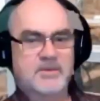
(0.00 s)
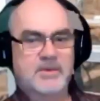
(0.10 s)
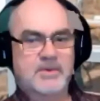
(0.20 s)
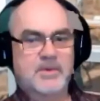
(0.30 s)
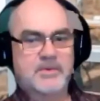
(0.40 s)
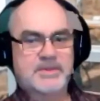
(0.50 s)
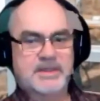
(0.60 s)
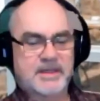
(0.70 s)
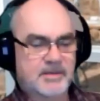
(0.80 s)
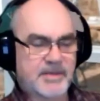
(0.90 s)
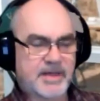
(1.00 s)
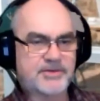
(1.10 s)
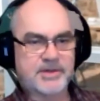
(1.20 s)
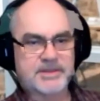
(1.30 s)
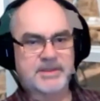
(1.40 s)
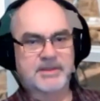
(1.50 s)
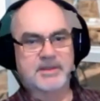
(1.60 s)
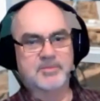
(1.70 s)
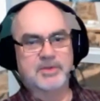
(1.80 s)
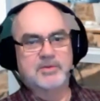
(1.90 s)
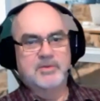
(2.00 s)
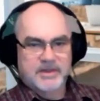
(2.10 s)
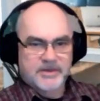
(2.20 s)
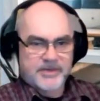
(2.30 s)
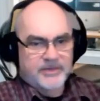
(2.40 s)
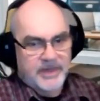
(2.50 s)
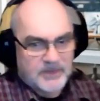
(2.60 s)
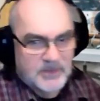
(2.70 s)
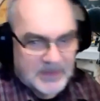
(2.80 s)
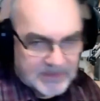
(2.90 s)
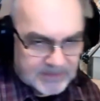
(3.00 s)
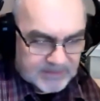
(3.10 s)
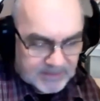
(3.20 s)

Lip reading: what was it in the Matrix, the blue one or the red one?